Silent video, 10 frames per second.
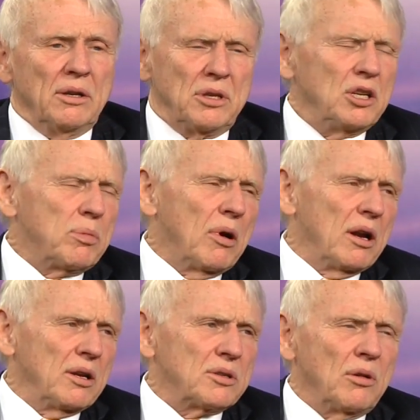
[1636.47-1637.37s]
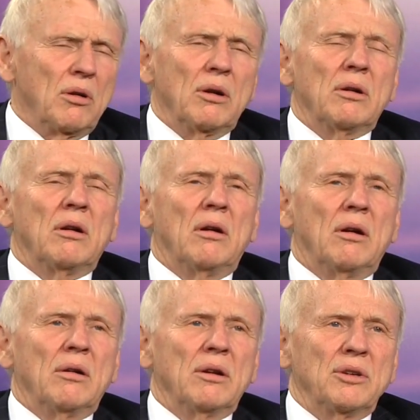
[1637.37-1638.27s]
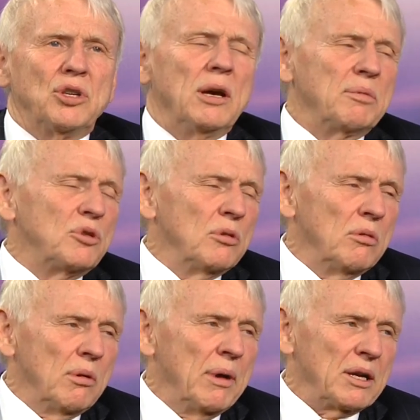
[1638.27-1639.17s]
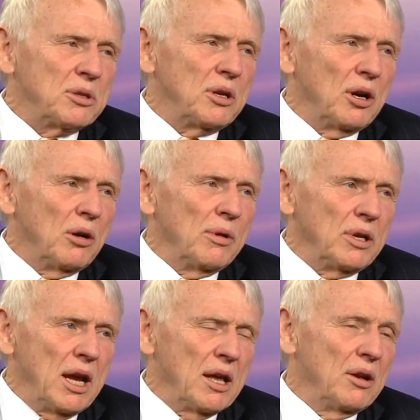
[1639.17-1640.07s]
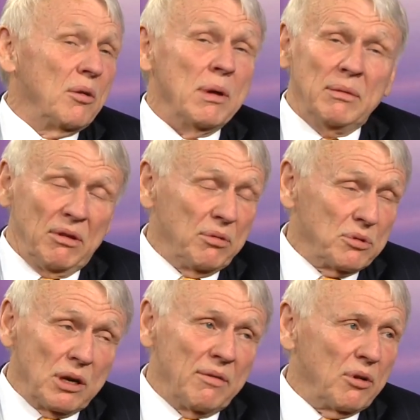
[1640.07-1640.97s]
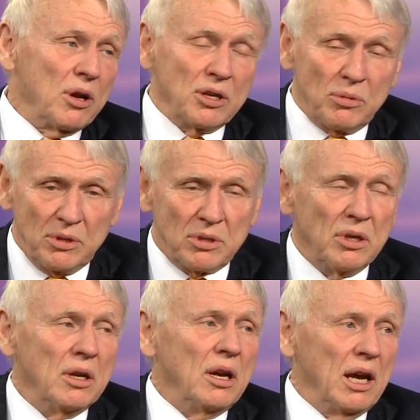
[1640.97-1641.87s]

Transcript: is these products are shipped to Mexico and Canada, or maybe through several countries,